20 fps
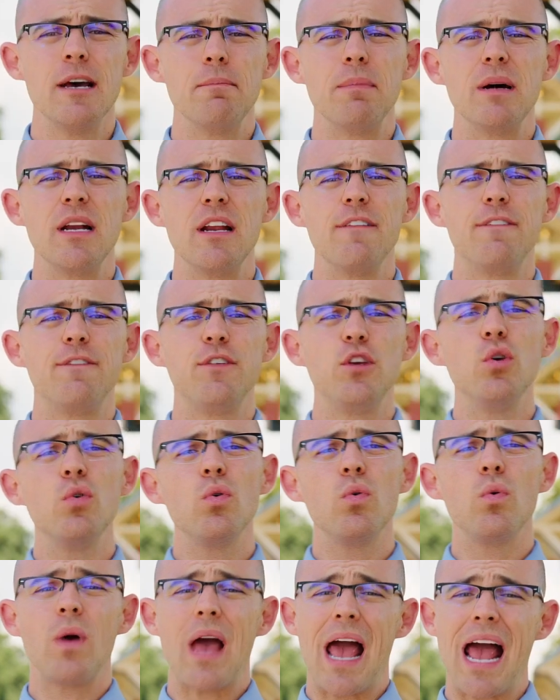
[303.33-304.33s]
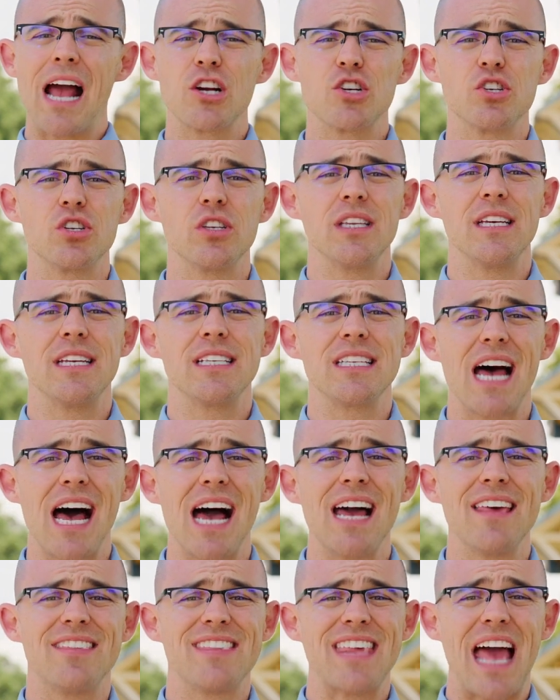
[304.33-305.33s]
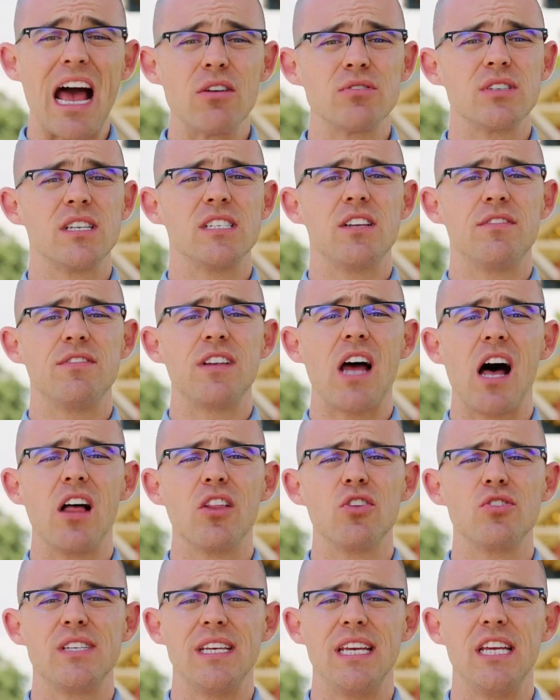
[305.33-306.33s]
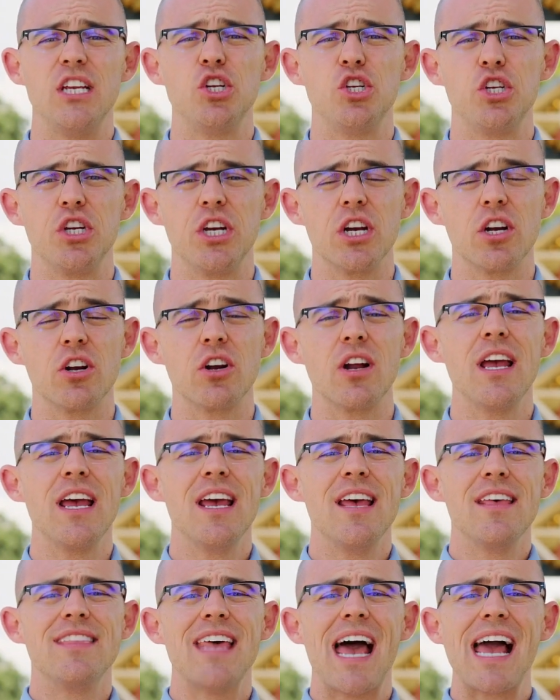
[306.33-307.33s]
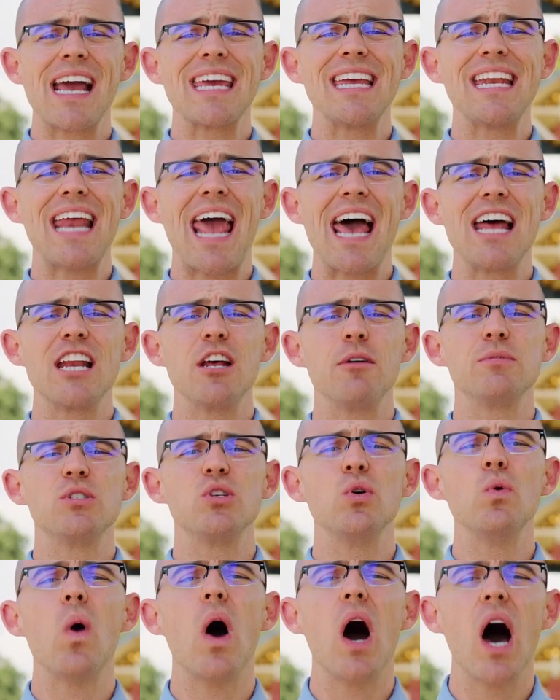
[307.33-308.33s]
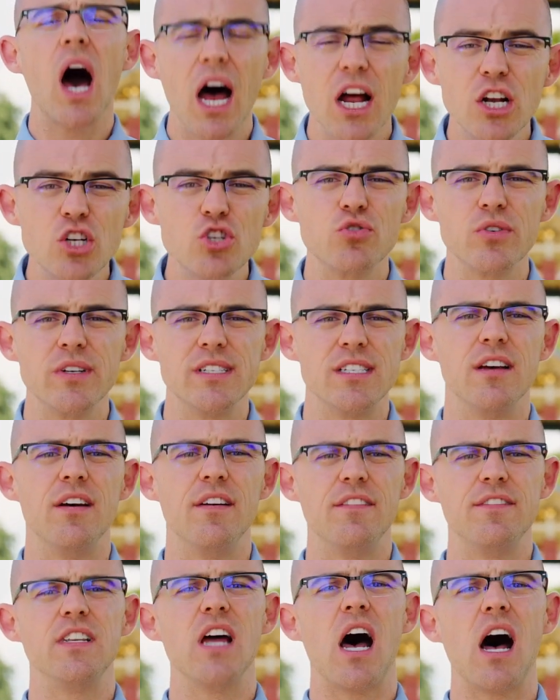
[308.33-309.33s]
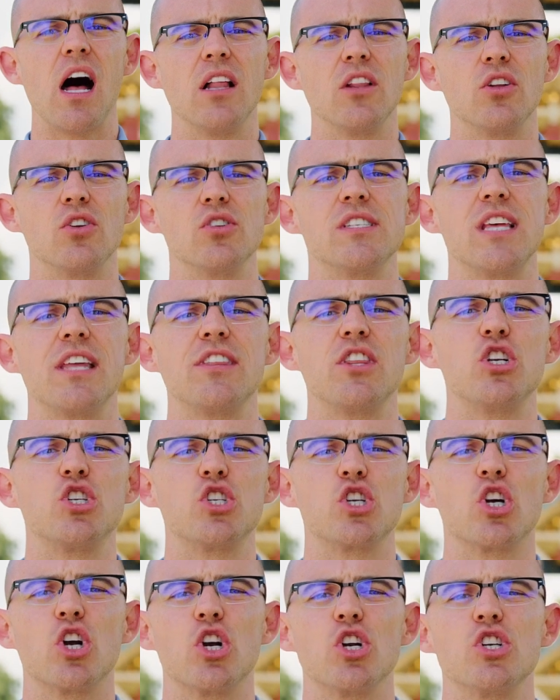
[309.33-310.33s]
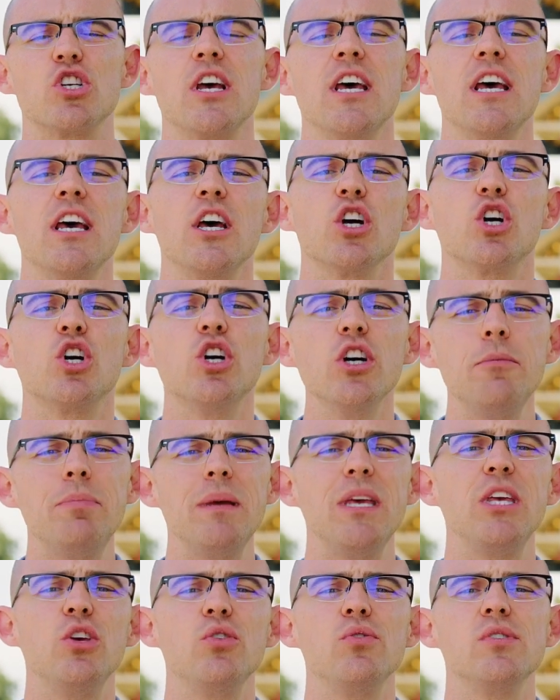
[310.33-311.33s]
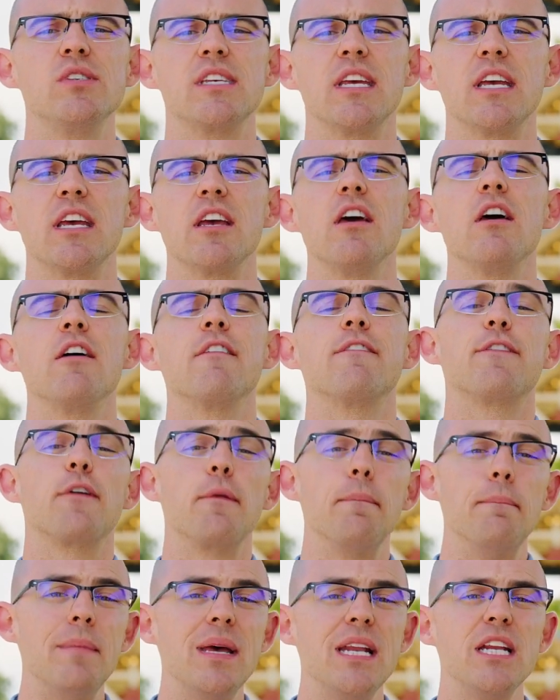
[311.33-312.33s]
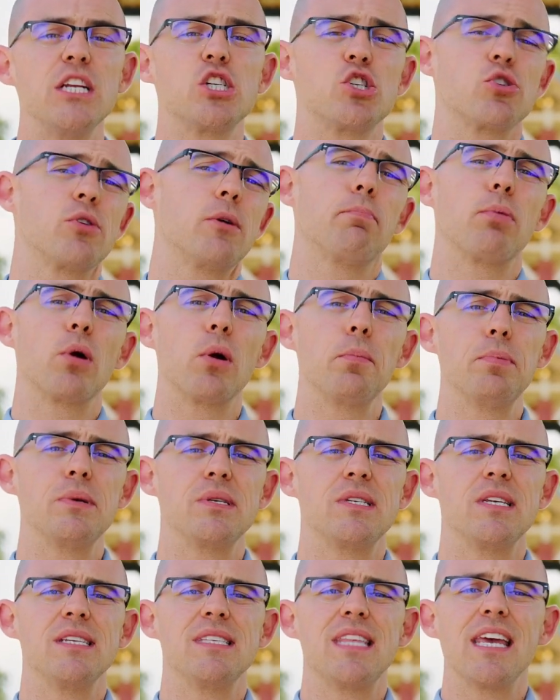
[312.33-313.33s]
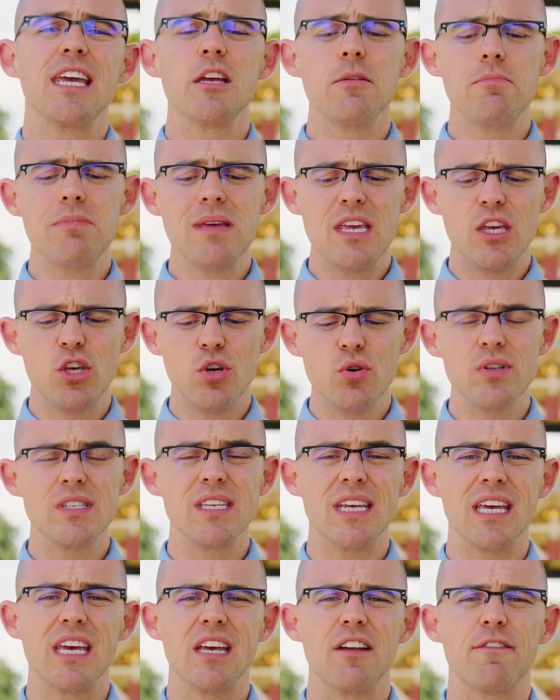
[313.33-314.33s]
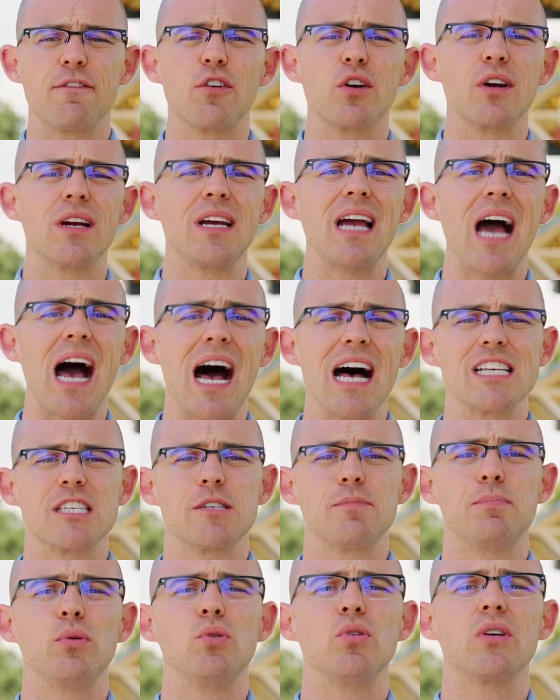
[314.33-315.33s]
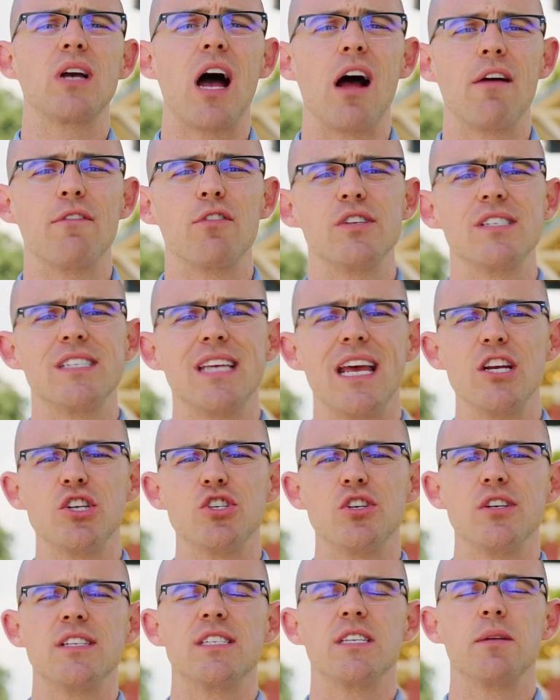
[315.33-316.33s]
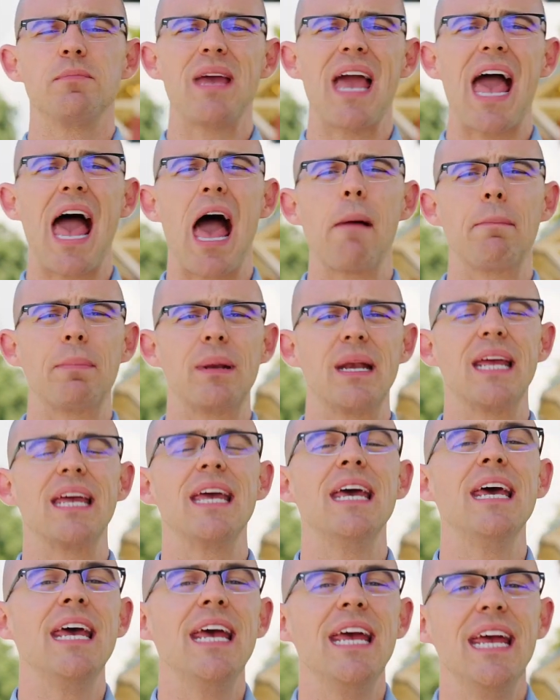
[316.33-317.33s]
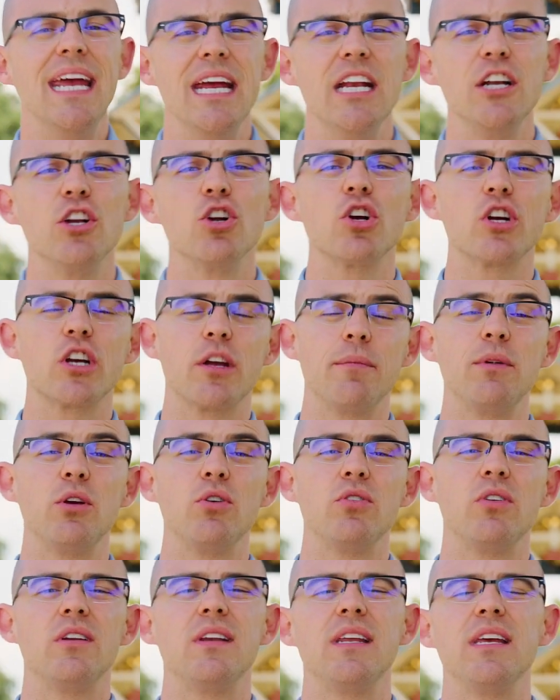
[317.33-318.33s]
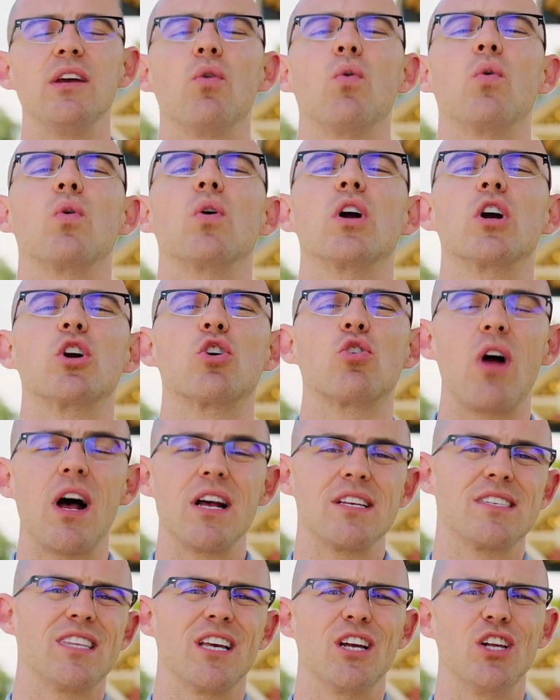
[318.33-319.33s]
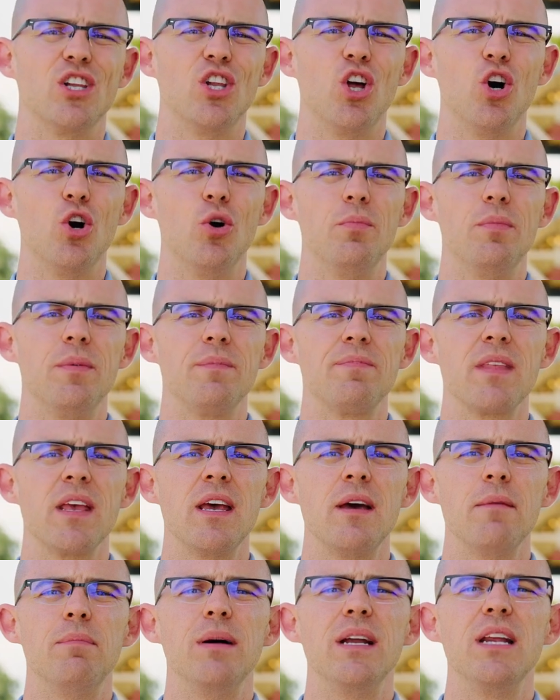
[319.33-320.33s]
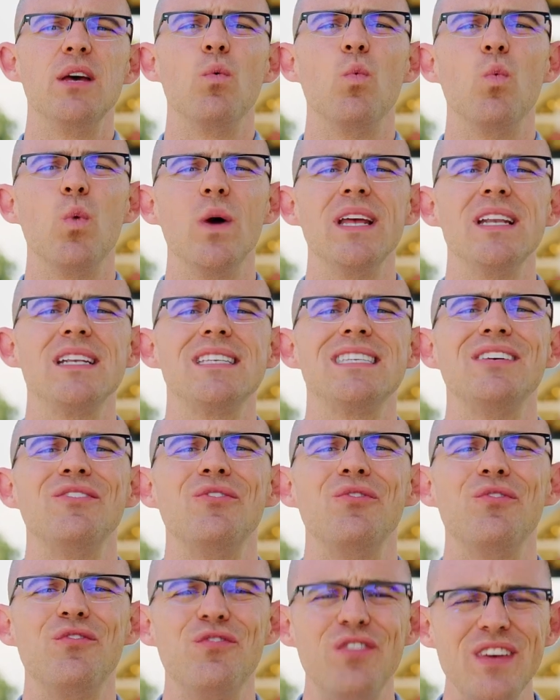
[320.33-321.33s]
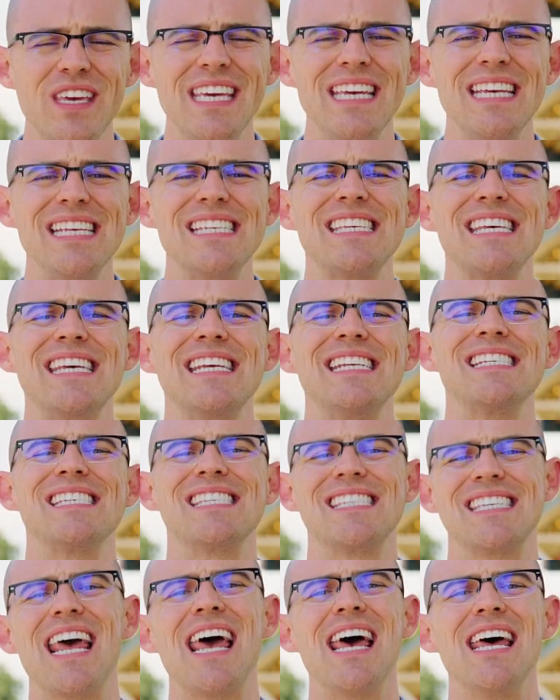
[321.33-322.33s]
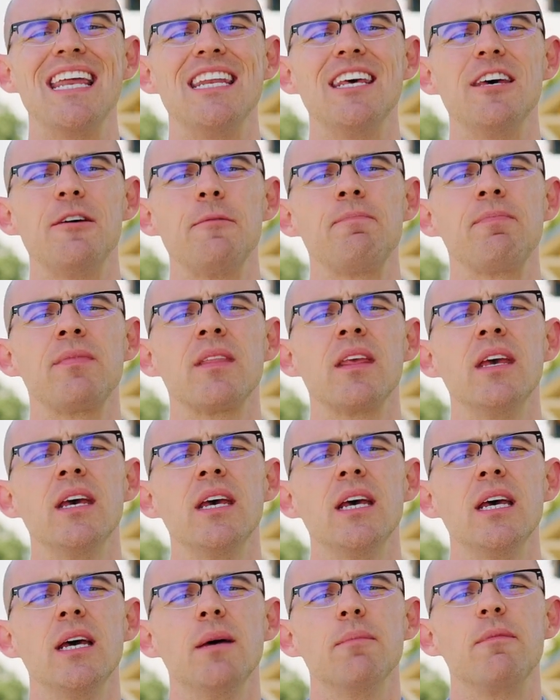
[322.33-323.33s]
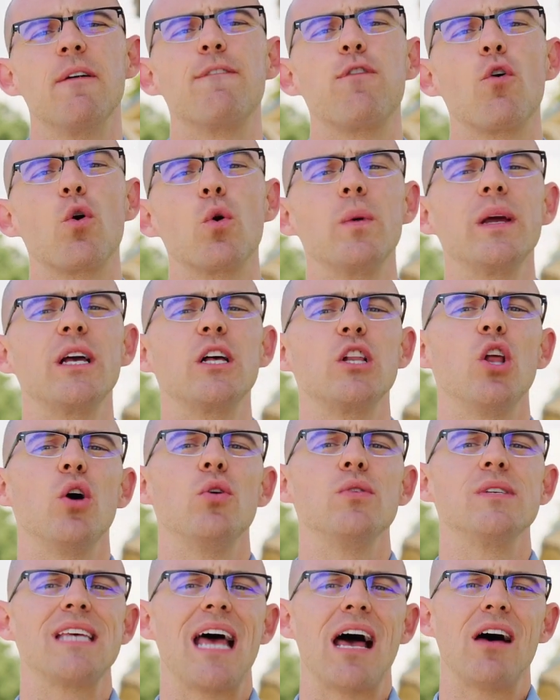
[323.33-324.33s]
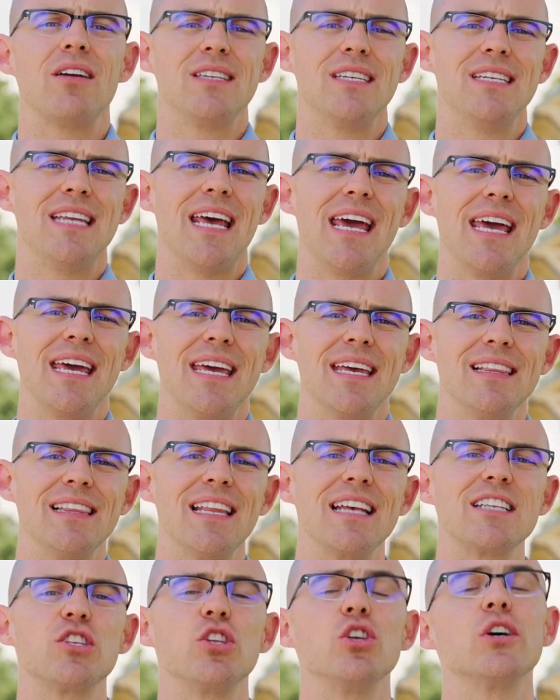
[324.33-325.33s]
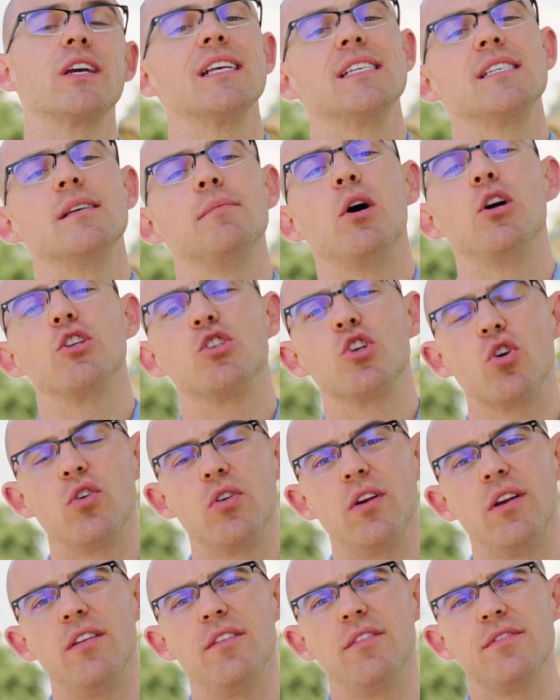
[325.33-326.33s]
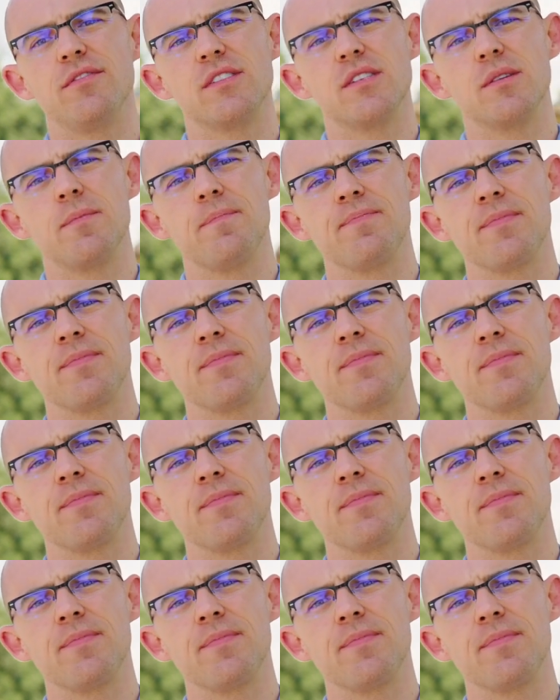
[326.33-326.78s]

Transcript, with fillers: but if you actually tithe thousands of dollars each year, that can add up to hundreds of dollars that the church could be using for ministry purposes. They could be using it for gospel conversations to be happening in your community or across the globe. But it went to fees instead. Before we close out today, let's look at some alternatives.